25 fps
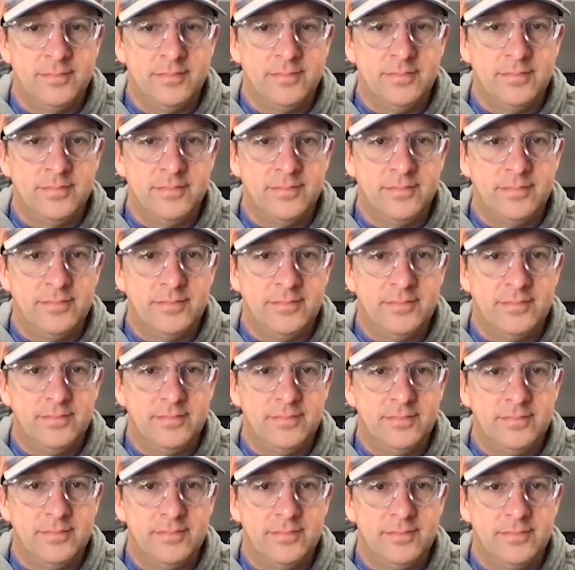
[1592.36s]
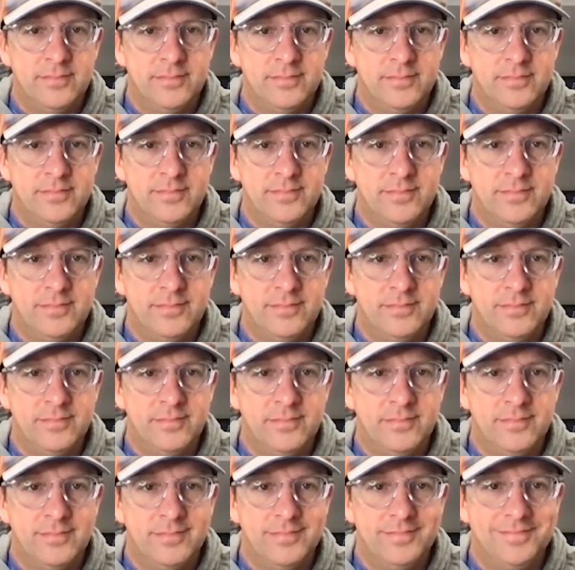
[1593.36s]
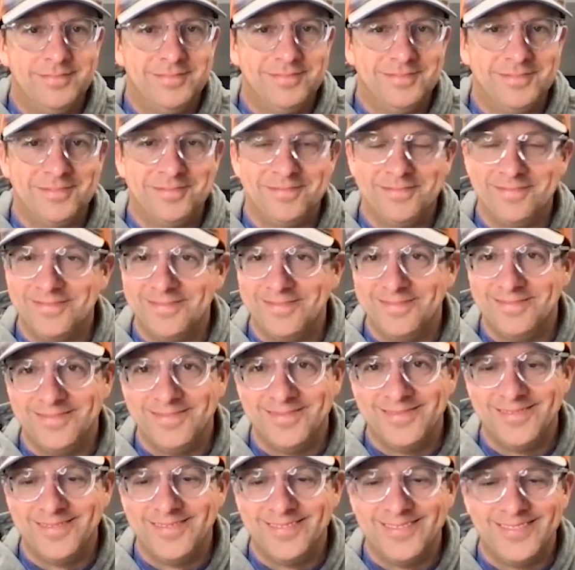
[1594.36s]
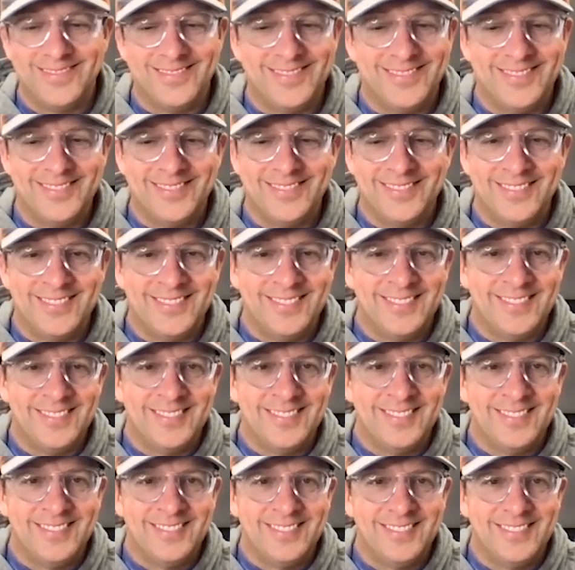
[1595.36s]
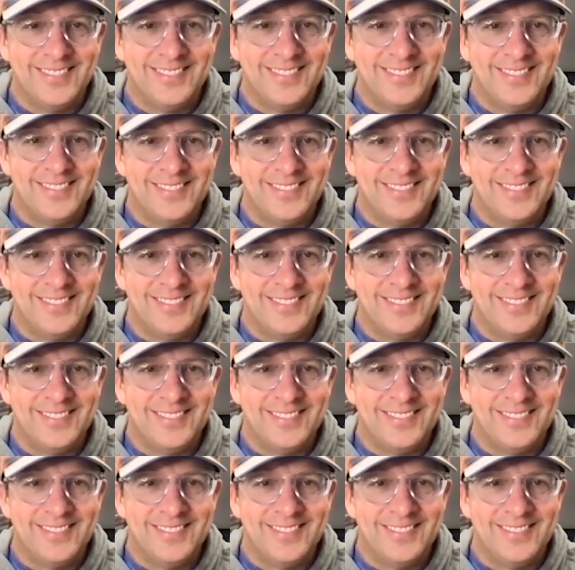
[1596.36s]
(not speaking)